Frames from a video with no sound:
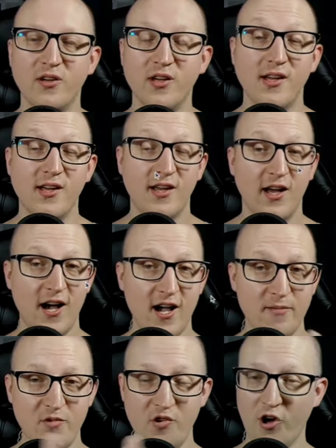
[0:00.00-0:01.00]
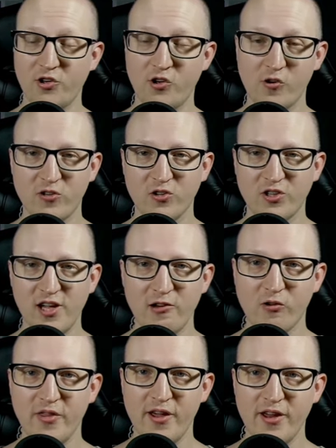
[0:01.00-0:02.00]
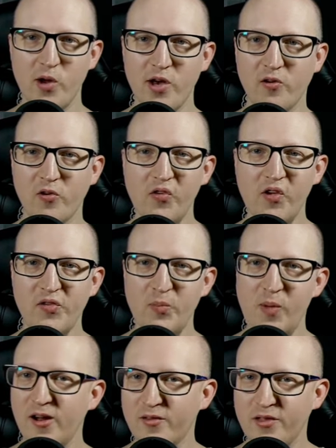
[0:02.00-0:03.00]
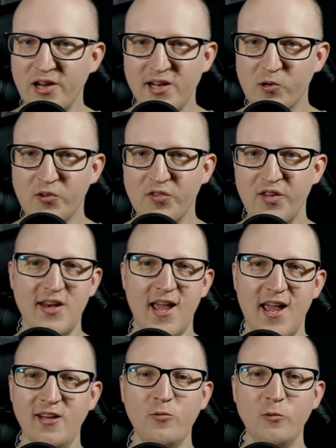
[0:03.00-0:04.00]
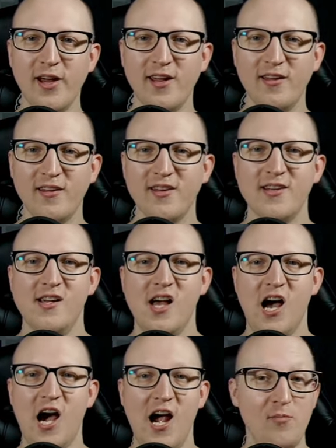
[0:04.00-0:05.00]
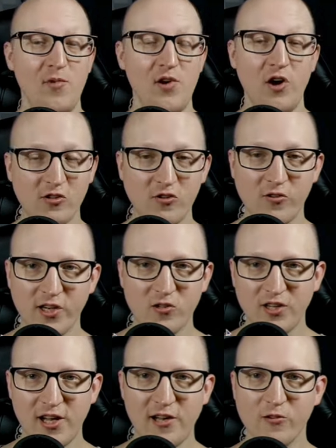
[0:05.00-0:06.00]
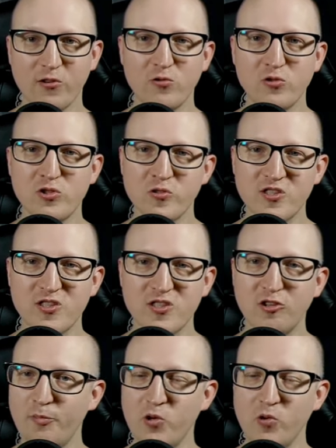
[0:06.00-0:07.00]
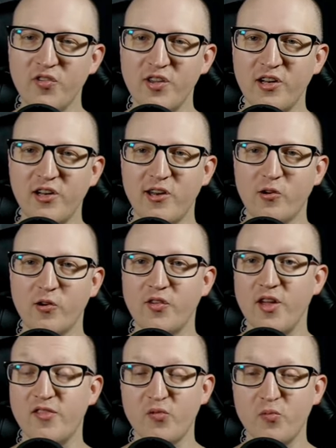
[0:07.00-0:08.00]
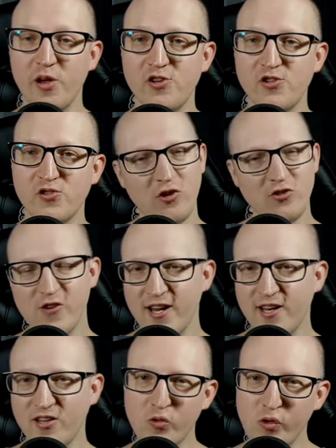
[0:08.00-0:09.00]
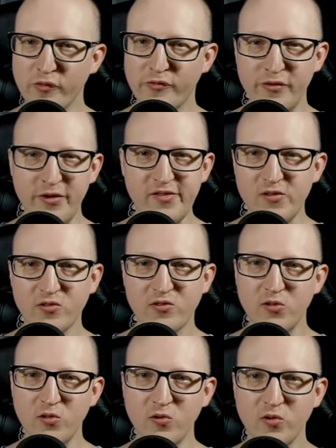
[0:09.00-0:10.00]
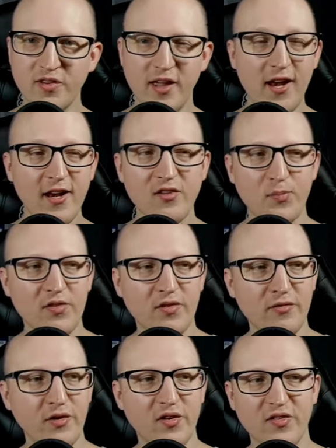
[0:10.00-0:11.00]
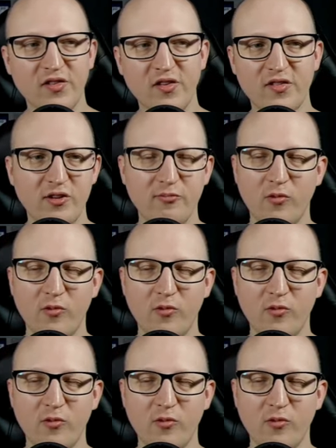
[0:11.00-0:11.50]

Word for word: so video playback looks good, and if you want to see a guy who is a lot smarter than me in the IT world, go check out Christian at The Digital Life. I'll put a link to his channel in the description below.